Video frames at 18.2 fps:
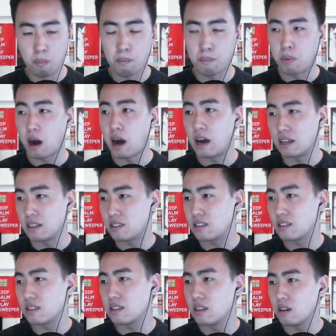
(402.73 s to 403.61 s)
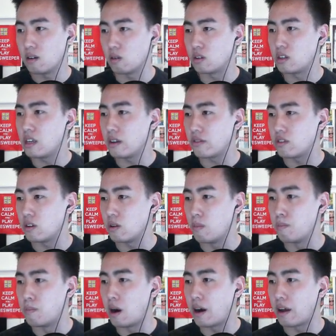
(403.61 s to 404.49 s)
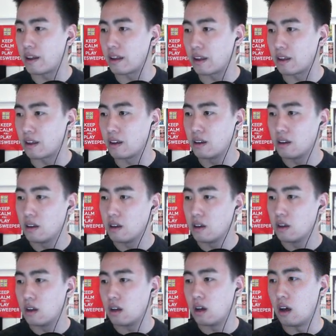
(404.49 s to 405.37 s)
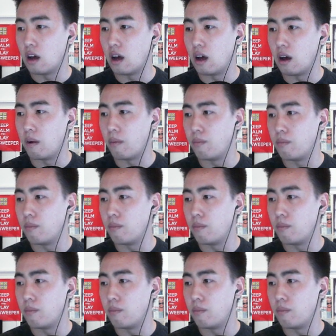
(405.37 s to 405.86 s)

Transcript: bots or TF2 botting, it's